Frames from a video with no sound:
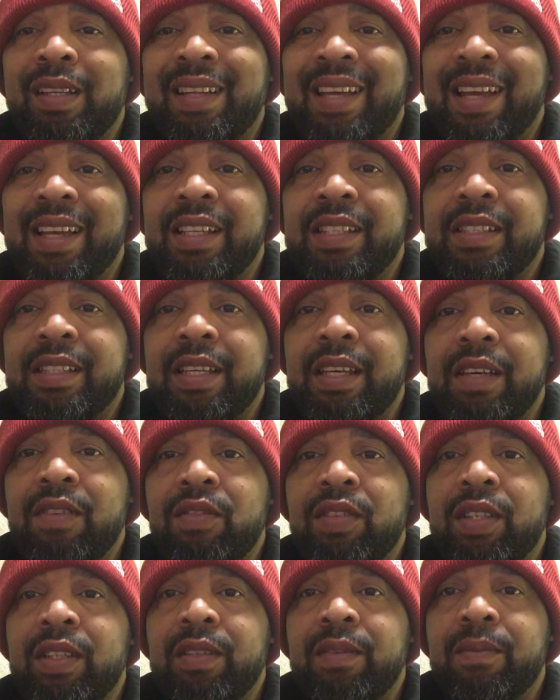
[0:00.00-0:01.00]

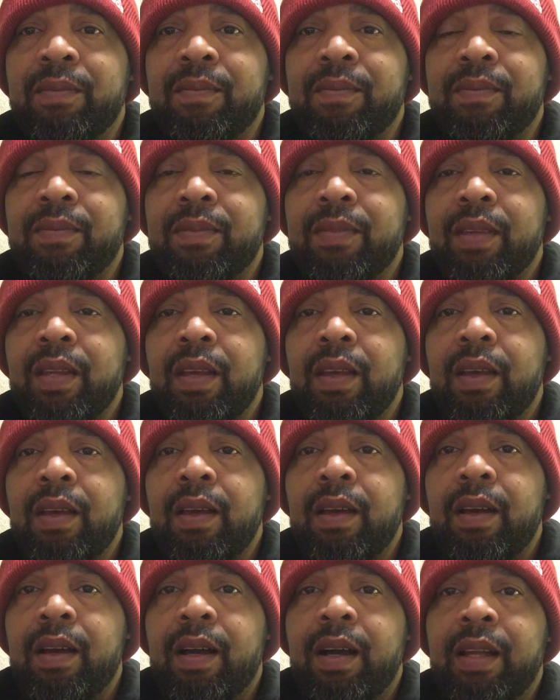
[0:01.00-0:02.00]
Thanksgiving.
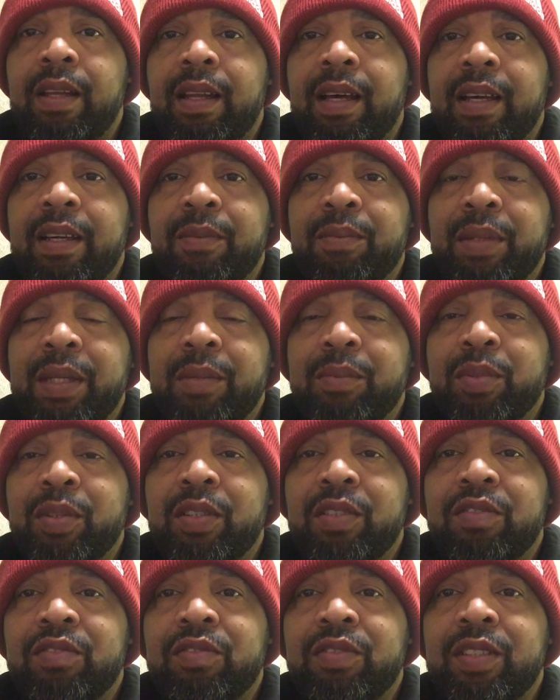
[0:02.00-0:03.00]
A lot of people
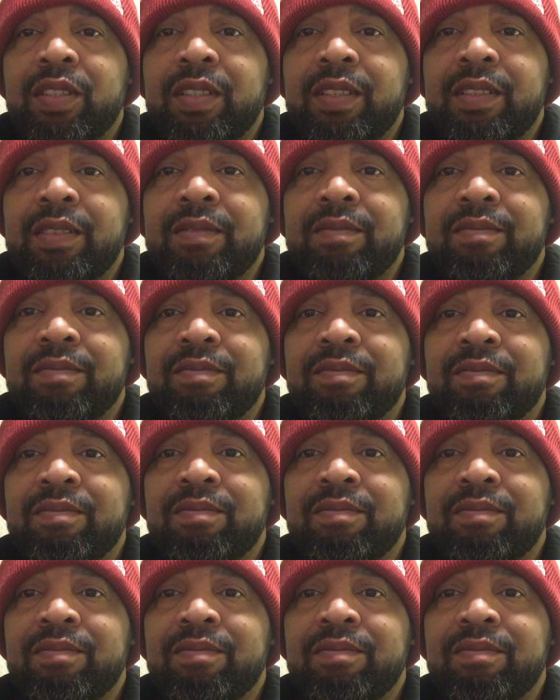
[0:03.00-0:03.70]
are feeling